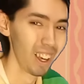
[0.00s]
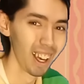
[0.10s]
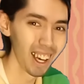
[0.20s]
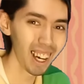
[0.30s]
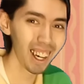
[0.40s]

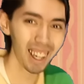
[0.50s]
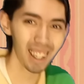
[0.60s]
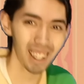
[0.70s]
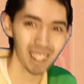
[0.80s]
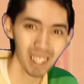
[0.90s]

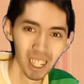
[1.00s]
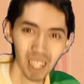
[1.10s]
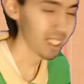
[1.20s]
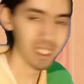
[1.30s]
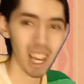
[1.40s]
that
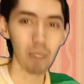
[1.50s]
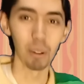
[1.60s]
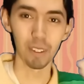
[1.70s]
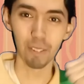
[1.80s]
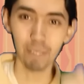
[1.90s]

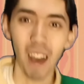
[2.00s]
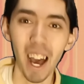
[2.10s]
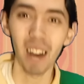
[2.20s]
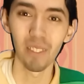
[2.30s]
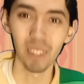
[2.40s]
was
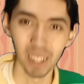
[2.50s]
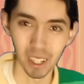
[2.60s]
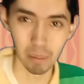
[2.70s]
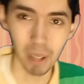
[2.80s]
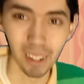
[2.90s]

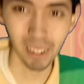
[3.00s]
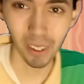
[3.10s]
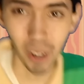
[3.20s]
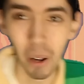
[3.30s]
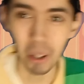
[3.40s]
fabulous, man.
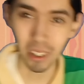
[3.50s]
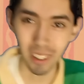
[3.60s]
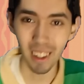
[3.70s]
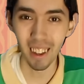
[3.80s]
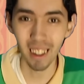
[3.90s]
Always.